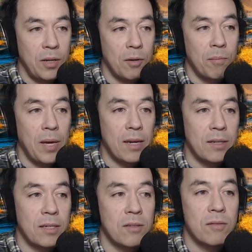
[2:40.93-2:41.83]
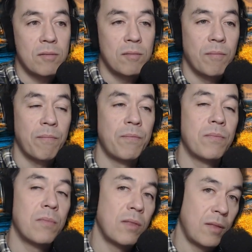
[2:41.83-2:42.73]
pancakes,
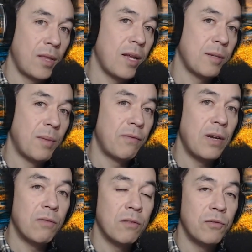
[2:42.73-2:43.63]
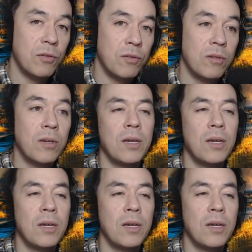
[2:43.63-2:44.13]
that's my favorite food.